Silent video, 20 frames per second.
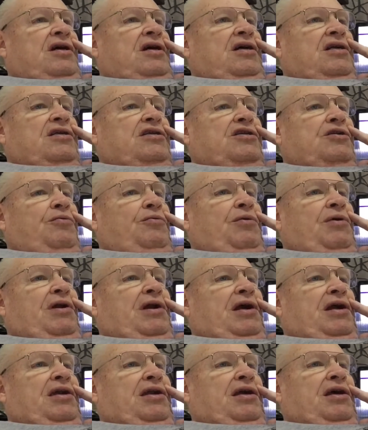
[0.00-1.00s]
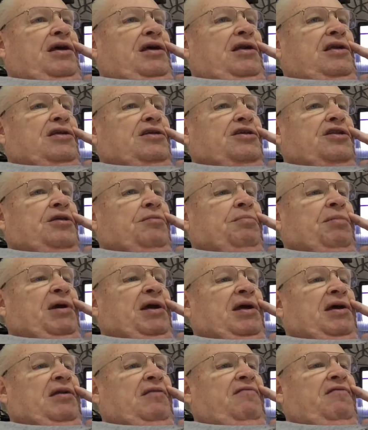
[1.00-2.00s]
And so what I did is at the
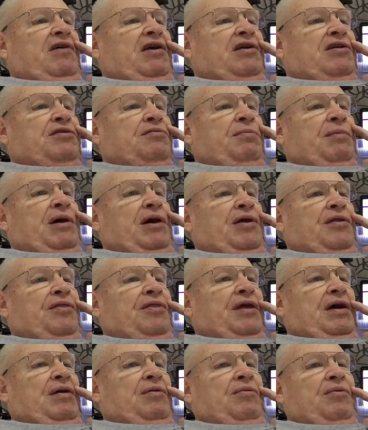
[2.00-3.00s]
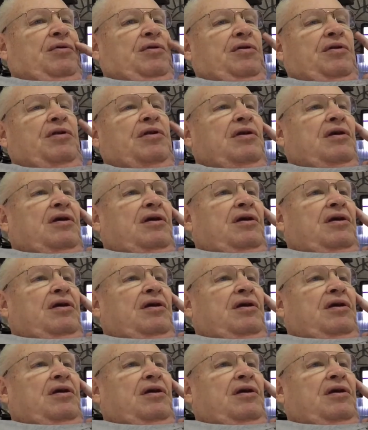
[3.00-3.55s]
beginning of each month, I would